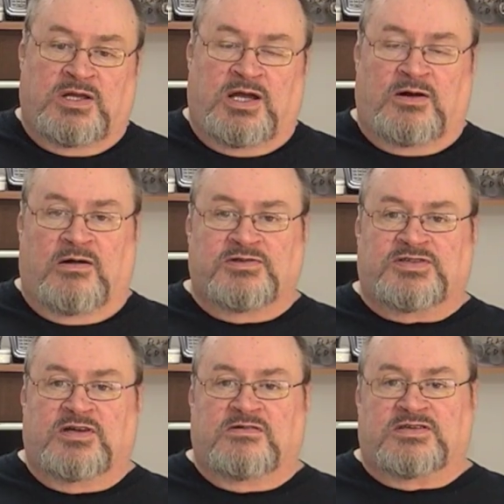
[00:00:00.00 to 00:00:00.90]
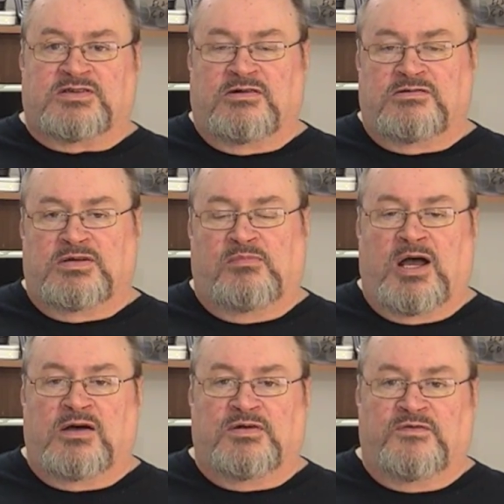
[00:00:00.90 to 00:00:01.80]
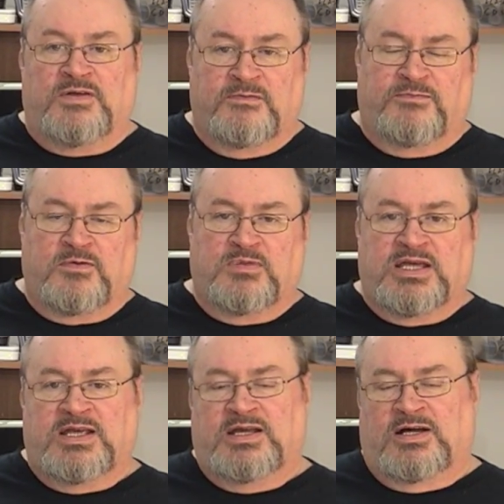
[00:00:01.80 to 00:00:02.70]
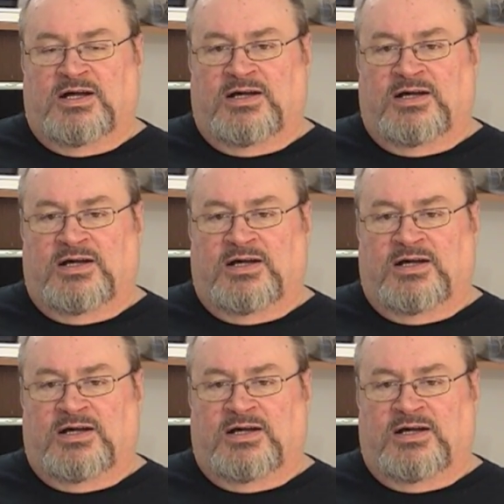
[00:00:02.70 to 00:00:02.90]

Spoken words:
and also a certain amount of infamy